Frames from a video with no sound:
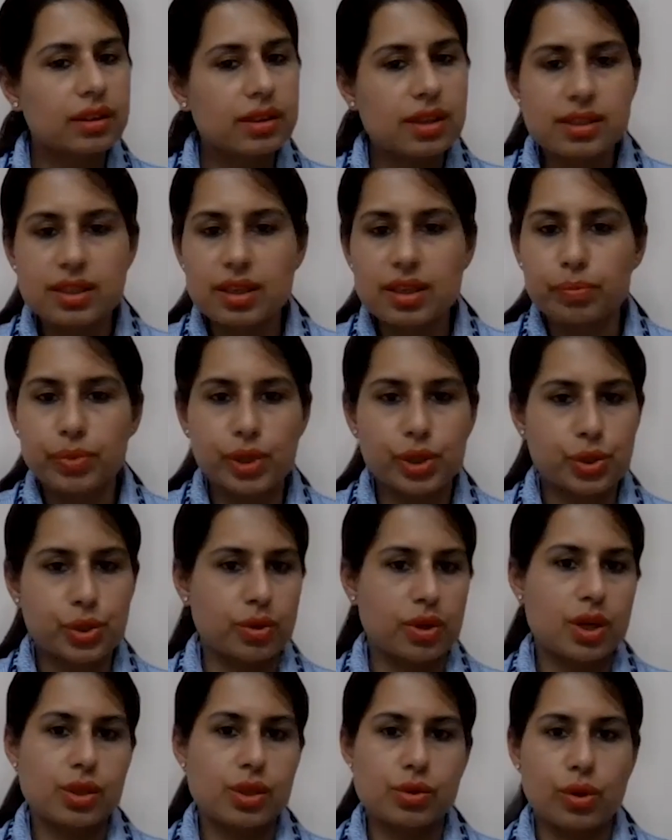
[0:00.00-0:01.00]
other simple
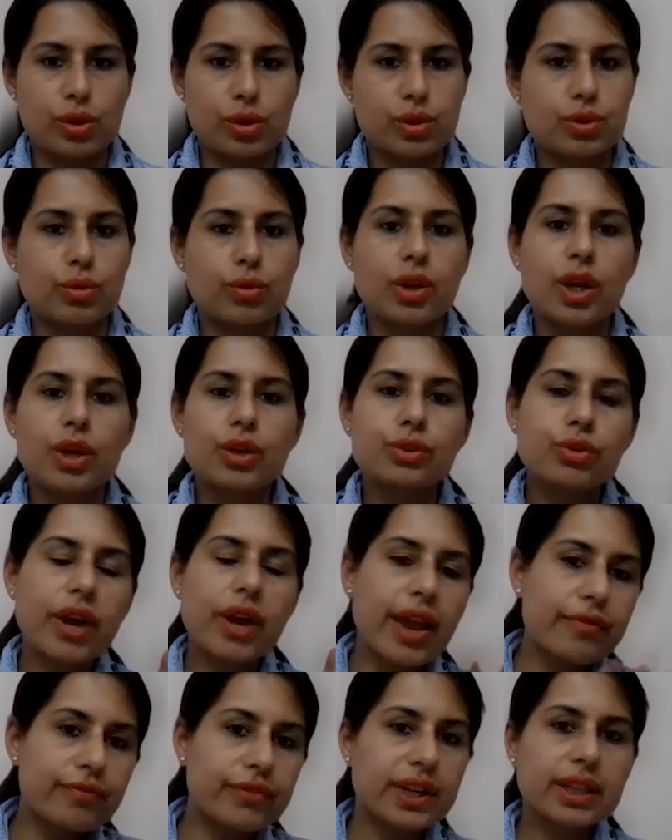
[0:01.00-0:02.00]
sugars also. So
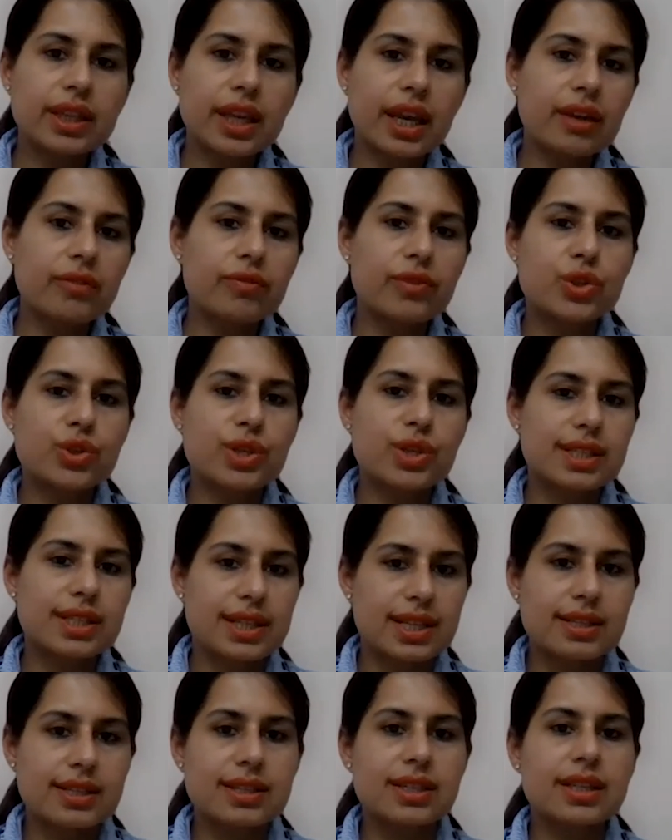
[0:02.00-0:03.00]
everything which is
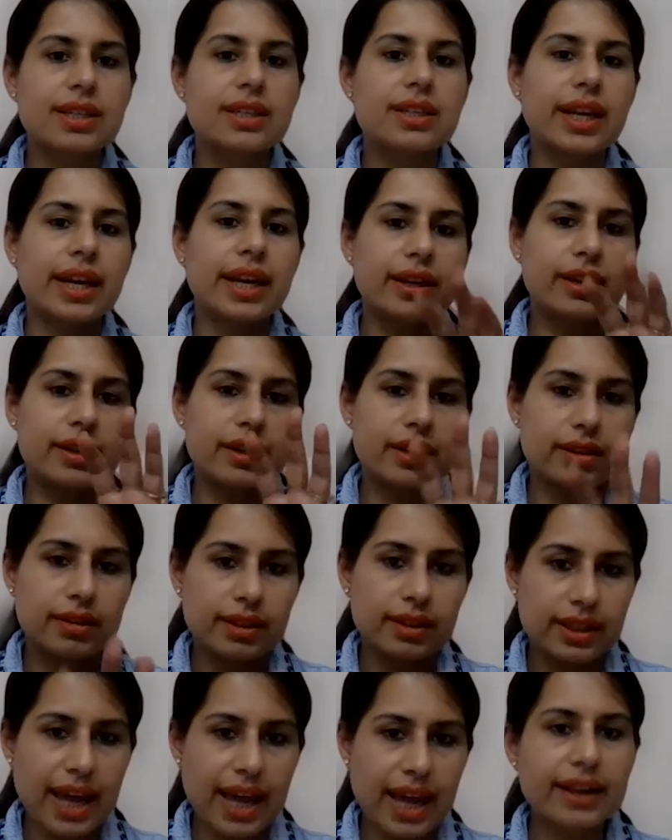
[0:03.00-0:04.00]
listed in
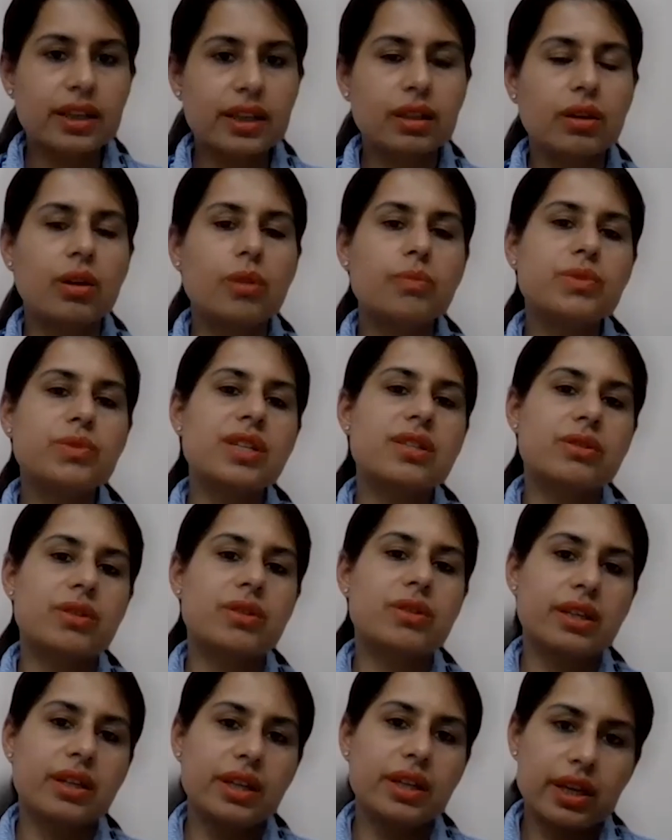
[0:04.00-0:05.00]
that terms
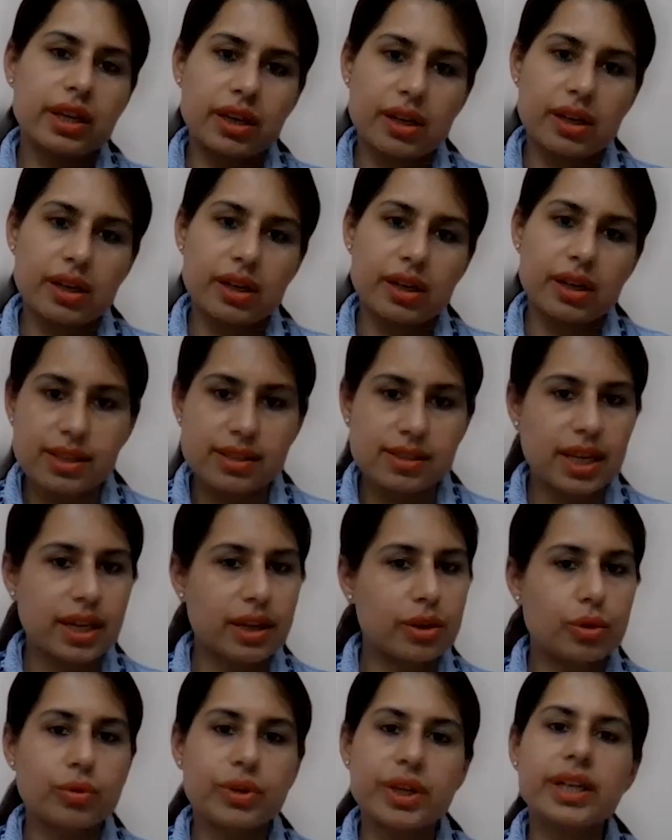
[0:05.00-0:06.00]
is
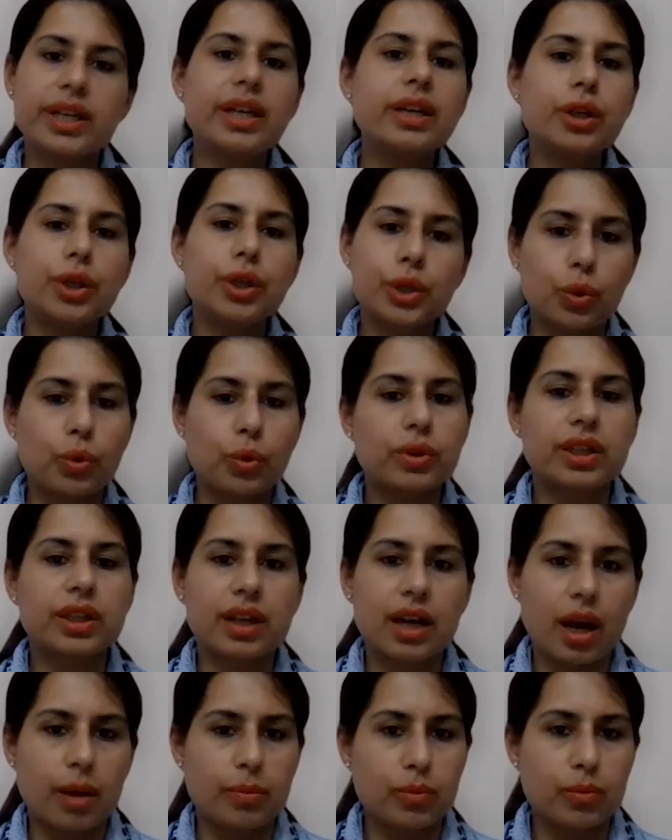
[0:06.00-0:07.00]
included in total
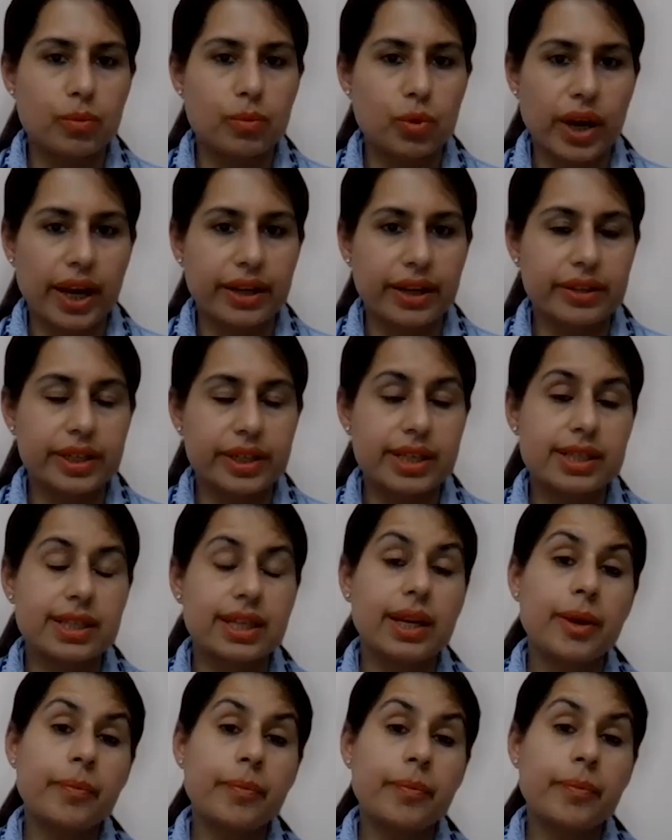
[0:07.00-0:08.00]
carbohydrates.
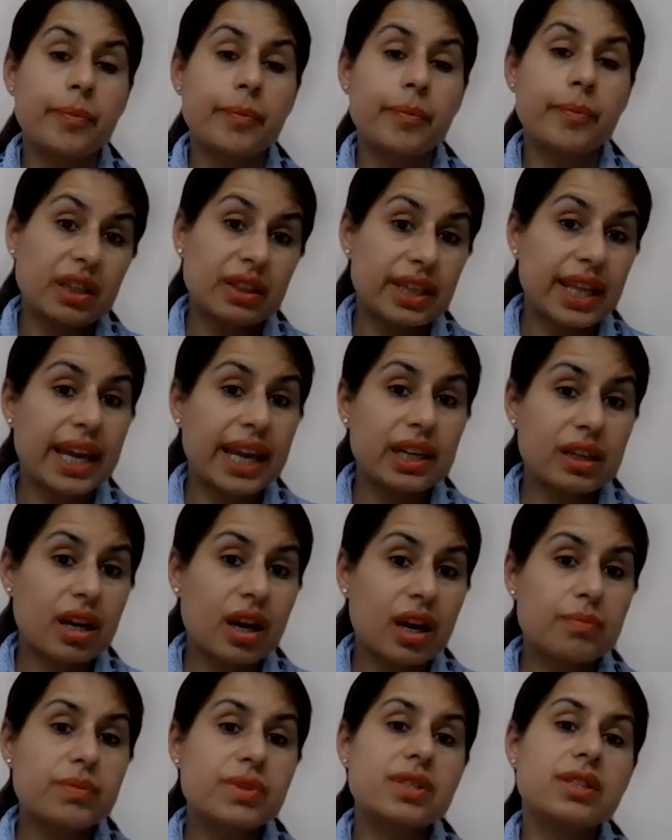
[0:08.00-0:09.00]
Then
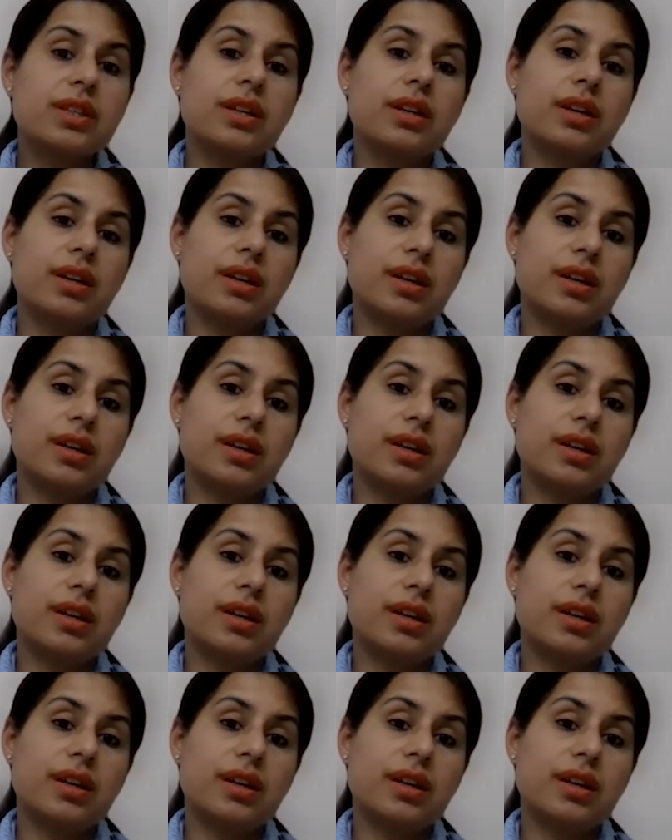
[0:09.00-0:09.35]
comes